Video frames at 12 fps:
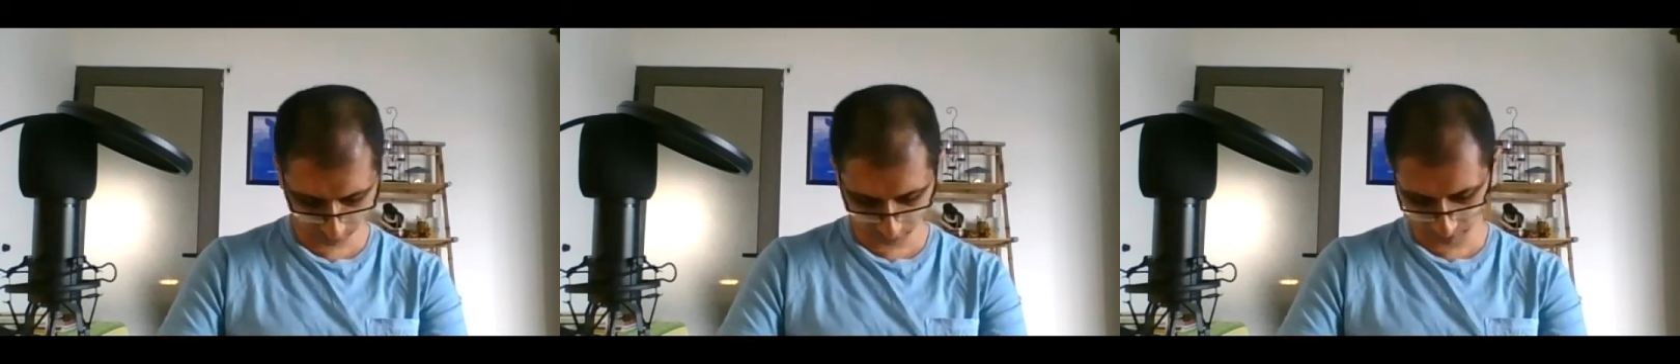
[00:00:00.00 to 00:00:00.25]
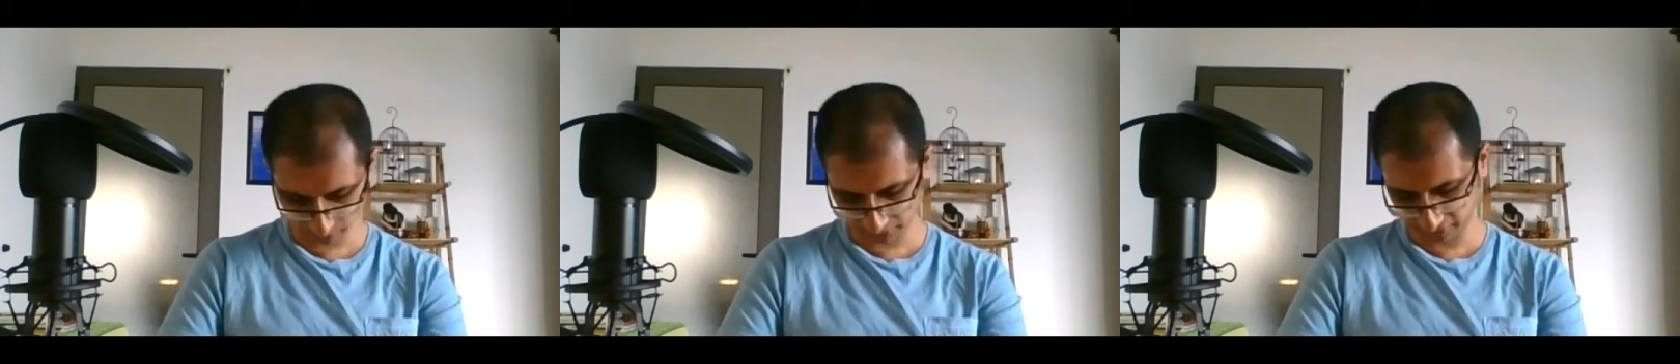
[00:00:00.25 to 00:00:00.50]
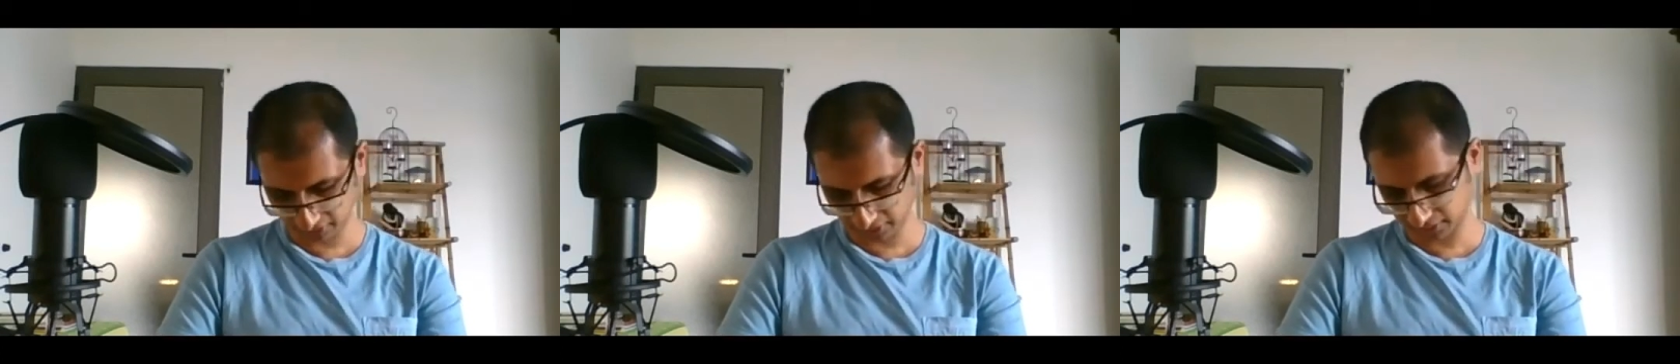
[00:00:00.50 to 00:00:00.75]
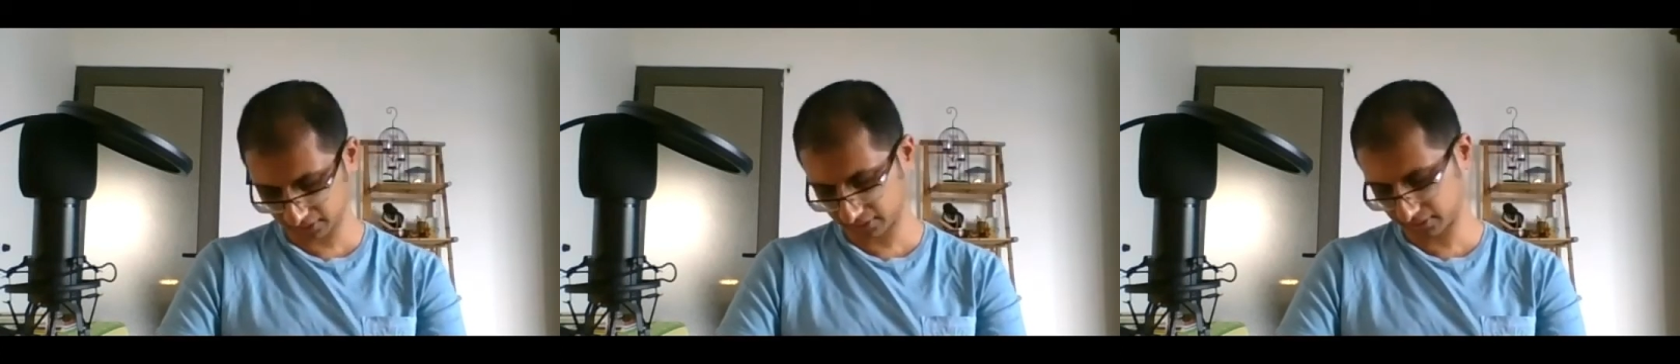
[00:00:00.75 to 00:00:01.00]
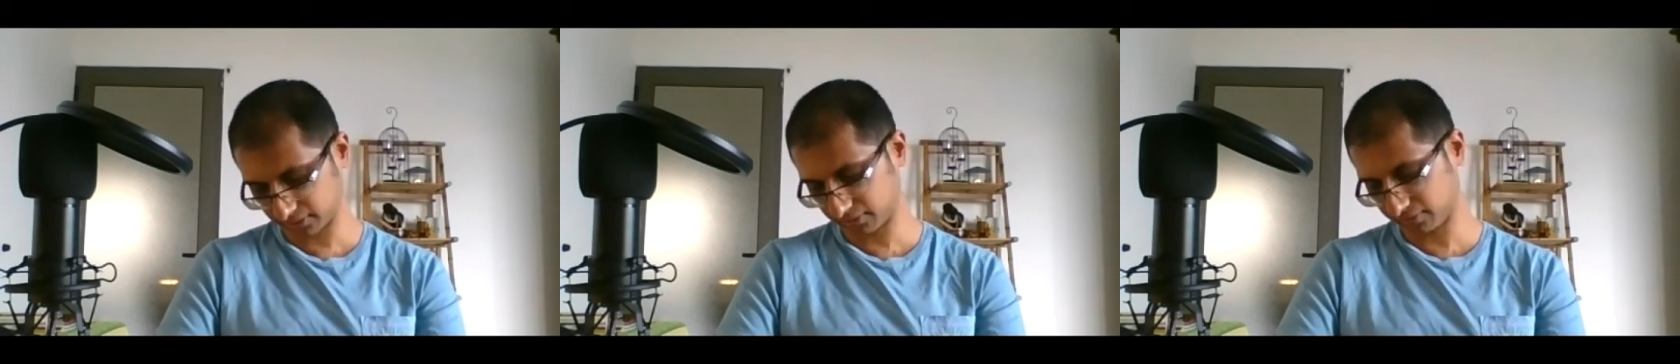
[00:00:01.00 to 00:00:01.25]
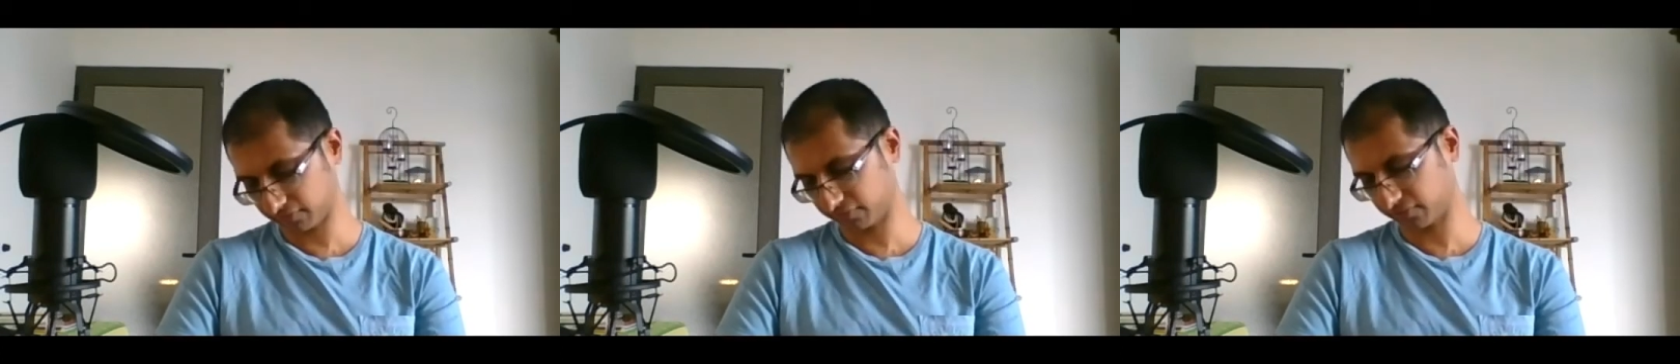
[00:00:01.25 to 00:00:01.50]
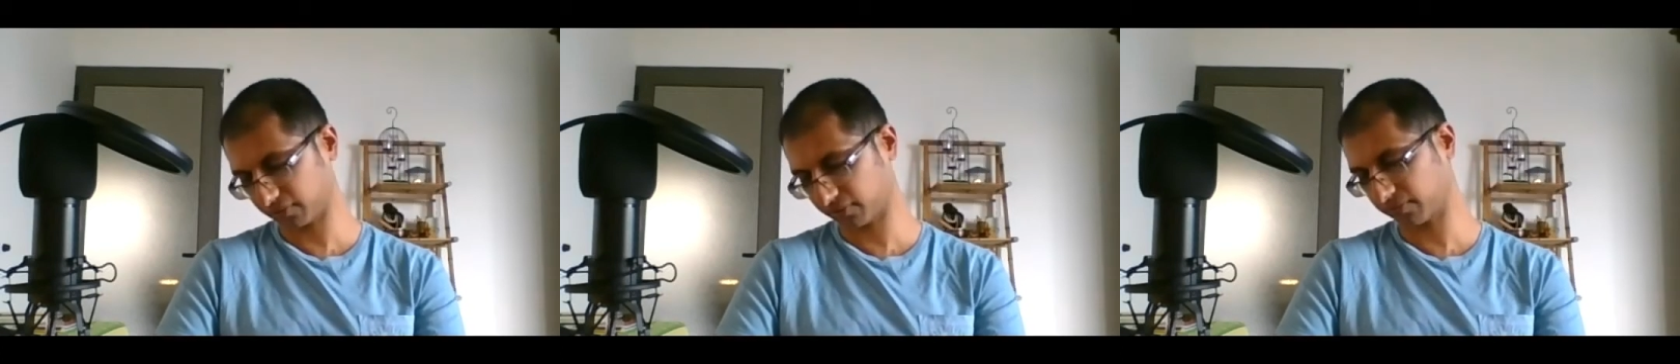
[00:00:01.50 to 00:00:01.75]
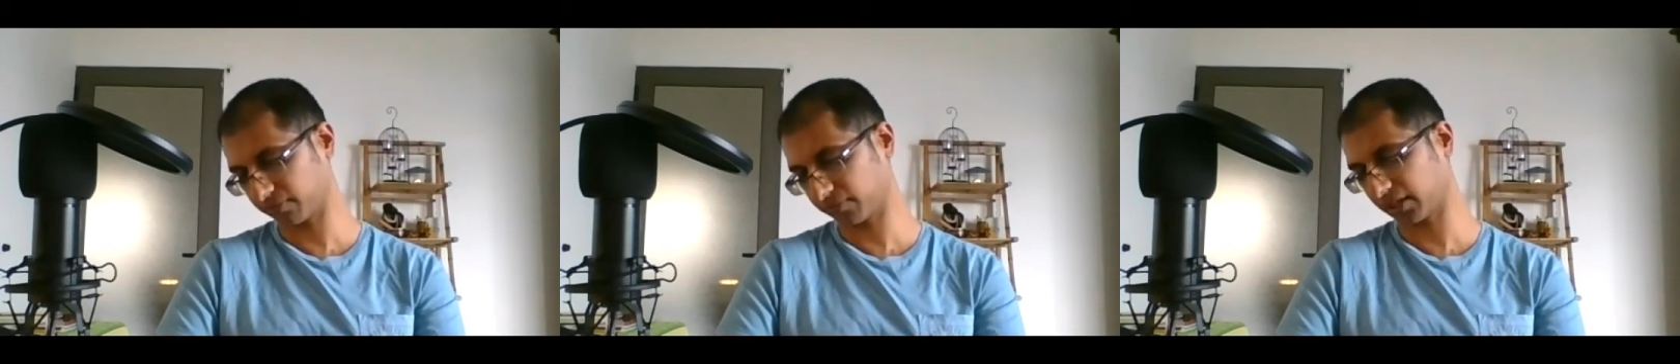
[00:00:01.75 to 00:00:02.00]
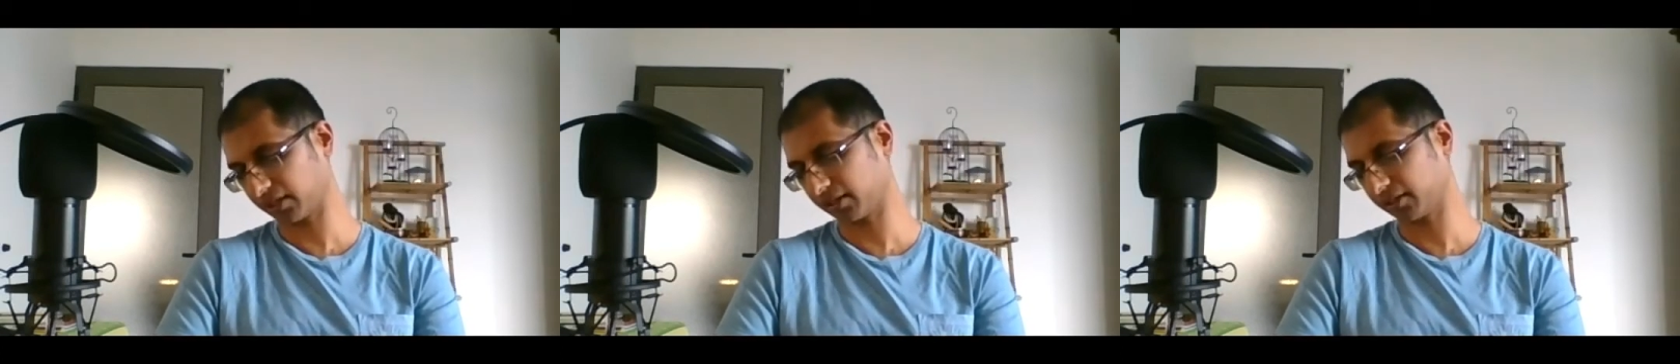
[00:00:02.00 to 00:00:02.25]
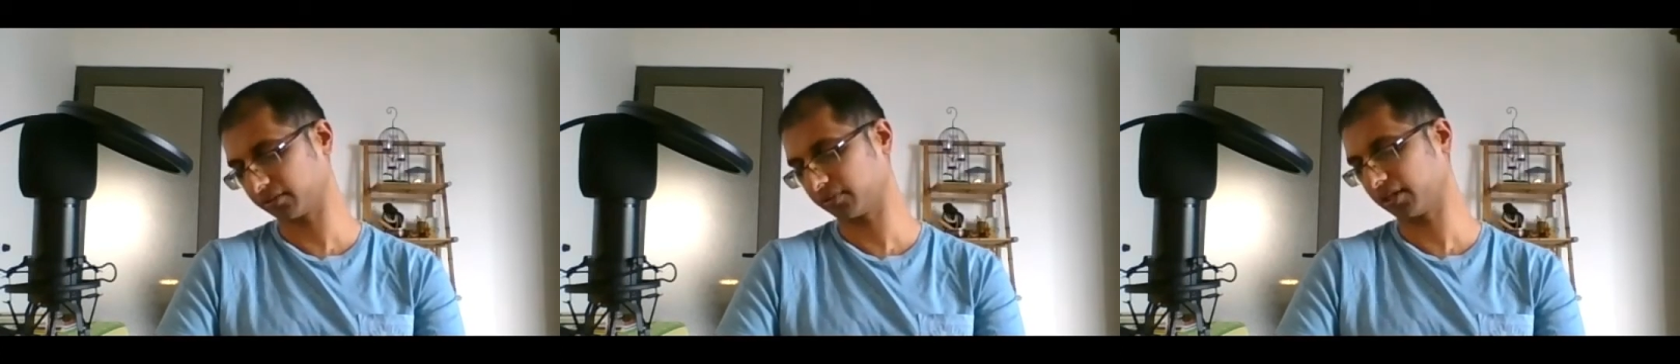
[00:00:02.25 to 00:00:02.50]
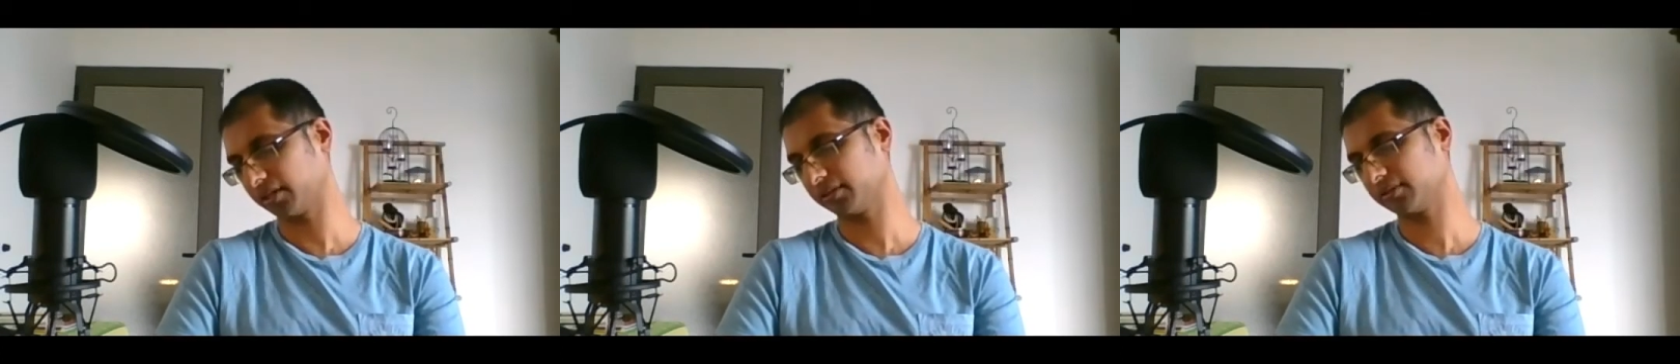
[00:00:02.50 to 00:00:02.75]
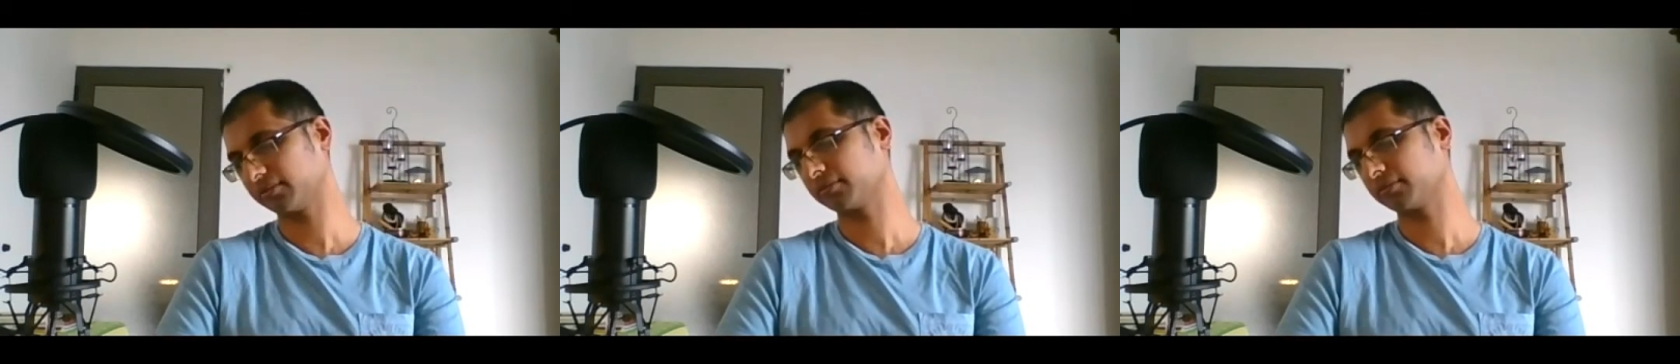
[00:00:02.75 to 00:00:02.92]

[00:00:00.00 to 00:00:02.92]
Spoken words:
Breathe in from my right,